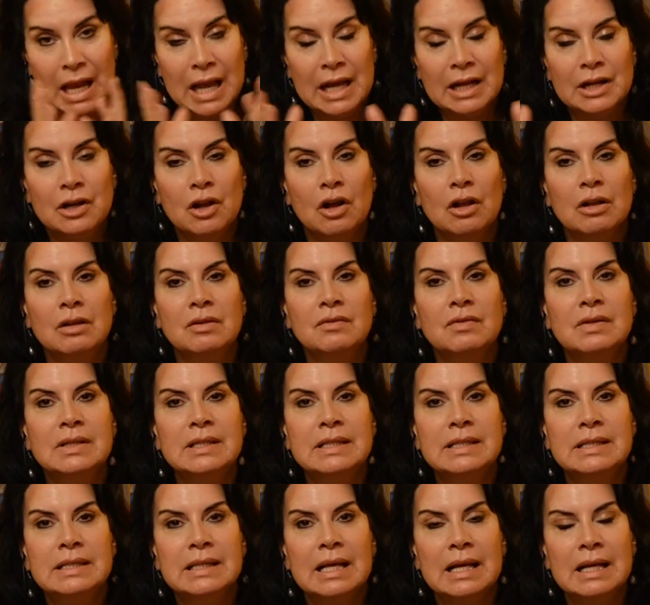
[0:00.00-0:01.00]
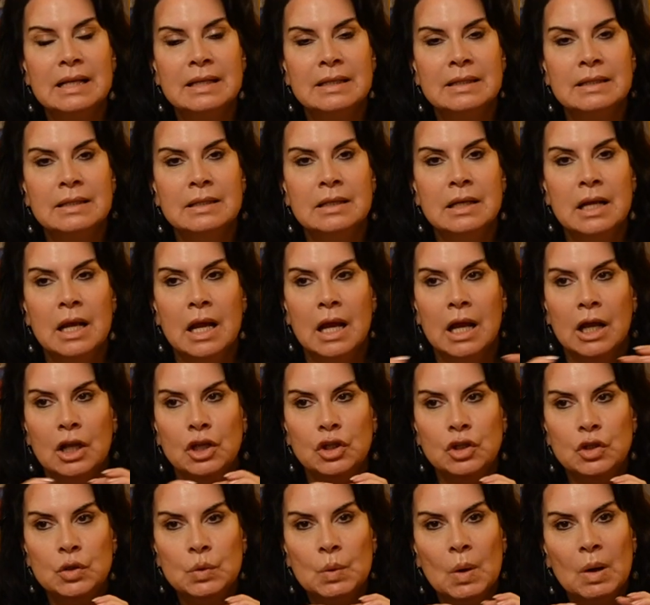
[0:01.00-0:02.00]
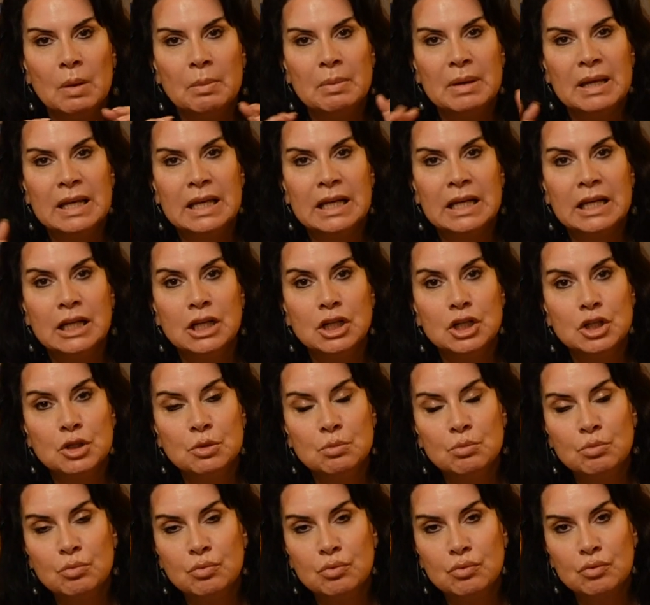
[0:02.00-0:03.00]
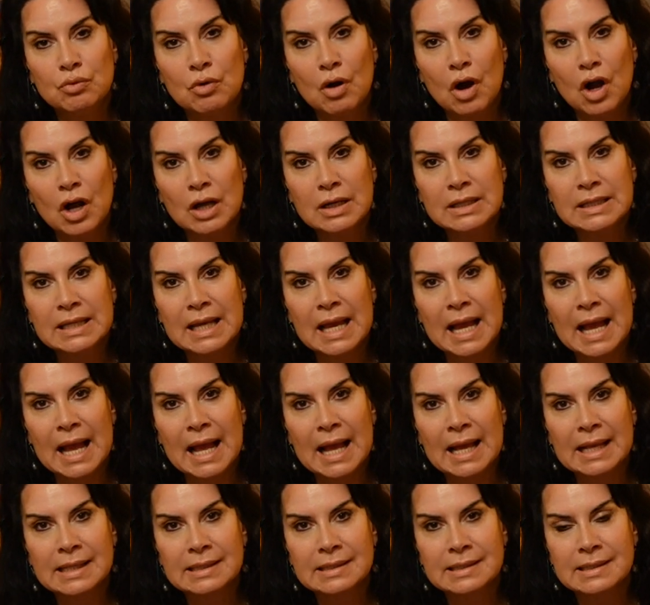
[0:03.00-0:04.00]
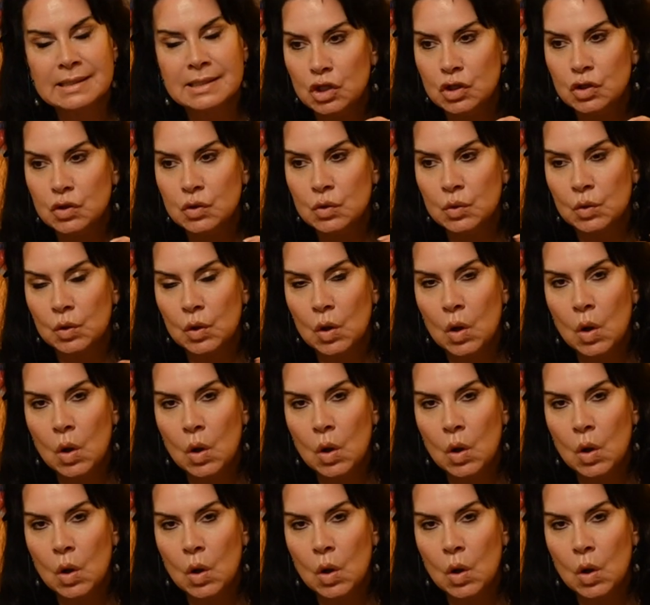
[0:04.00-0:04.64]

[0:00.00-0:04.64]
And all of a sudden, you are beginning to broadcast your